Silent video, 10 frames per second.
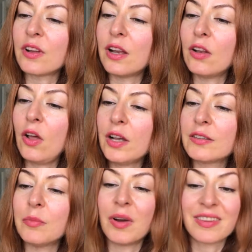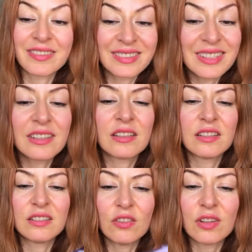I liked it, but still
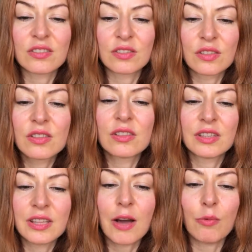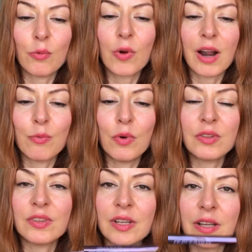not that what I
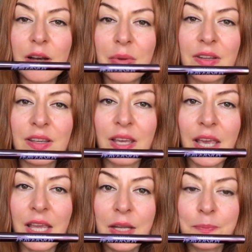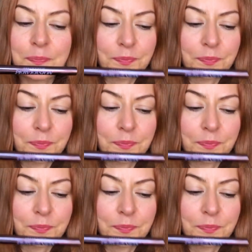wanted, Urban Decay,